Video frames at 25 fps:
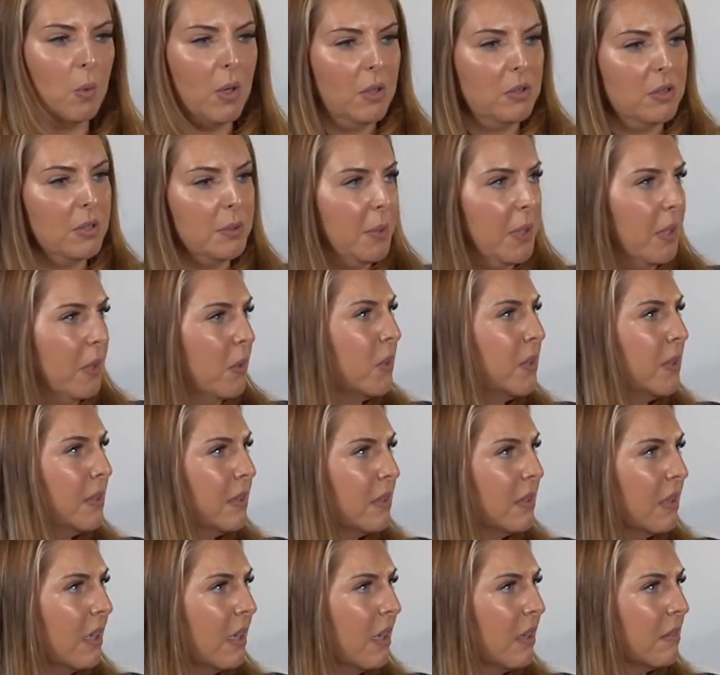world's my
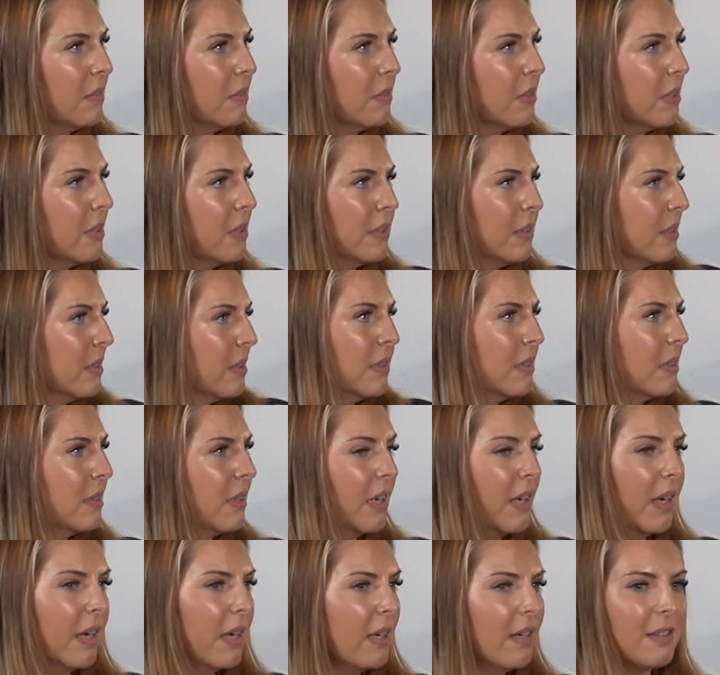oyster.
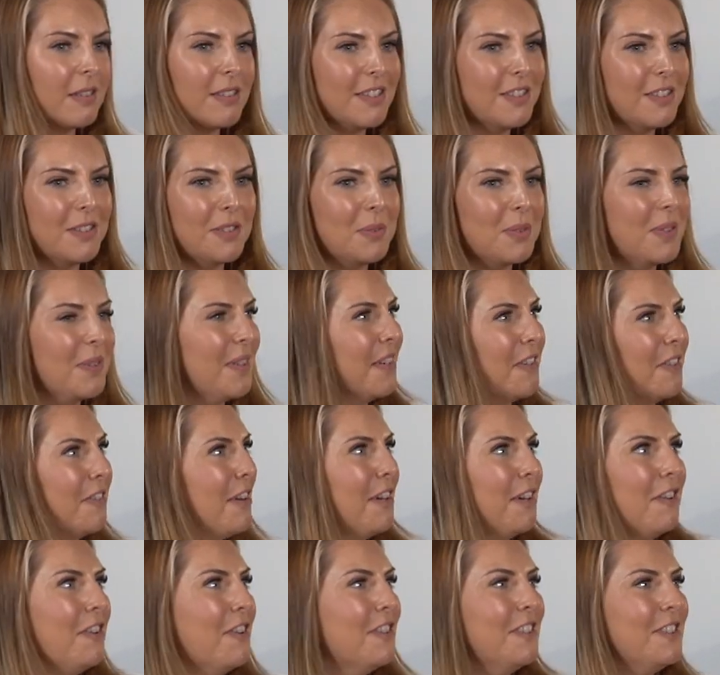I just want to
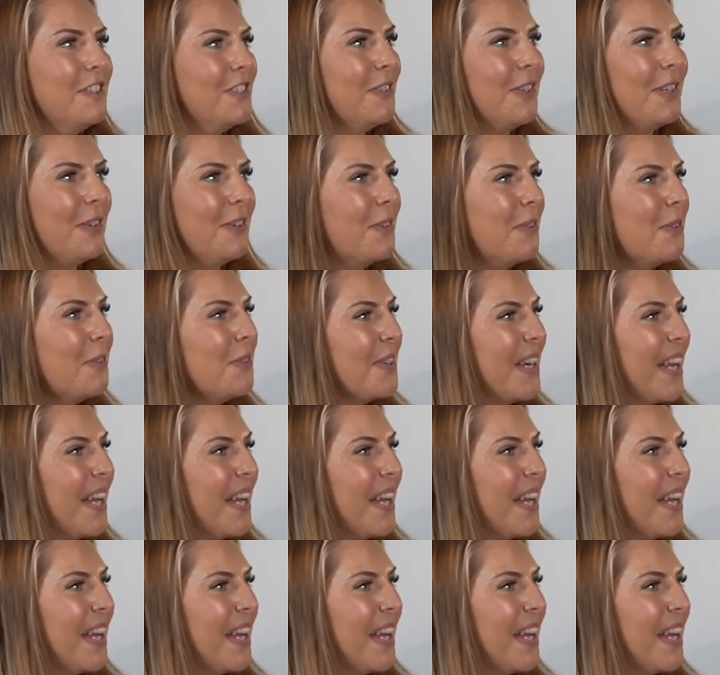crack on and do it all.